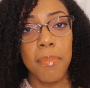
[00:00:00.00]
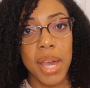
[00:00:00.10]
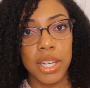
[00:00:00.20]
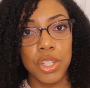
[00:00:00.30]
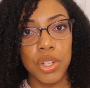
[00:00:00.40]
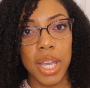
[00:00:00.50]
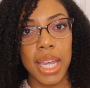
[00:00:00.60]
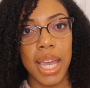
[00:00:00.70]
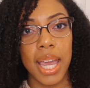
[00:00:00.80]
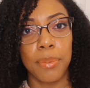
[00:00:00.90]

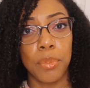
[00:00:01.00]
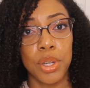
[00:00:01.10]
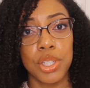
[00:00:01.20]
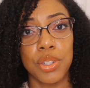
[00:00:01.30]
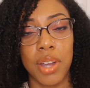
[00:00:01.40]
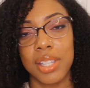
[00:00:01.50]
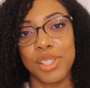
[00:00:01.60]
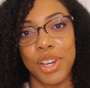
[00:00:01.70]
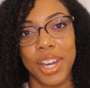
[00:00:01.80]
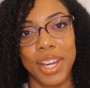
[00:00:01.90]
penetrate and moisturize
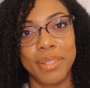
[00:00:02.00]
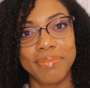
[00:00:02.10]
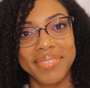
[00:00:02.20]
your hair.